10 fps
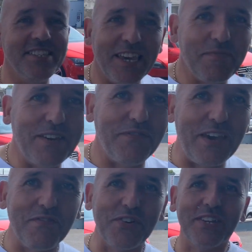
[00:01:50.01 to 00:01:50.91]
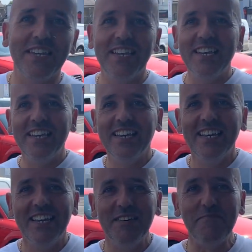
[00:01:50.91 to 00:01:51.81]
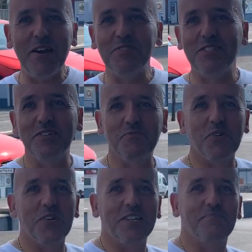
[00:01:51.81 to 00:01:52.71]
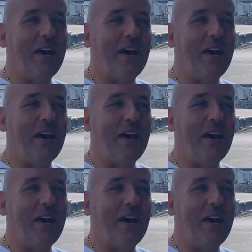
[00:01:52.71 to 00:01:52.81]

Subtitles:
said, my favourite person in the world is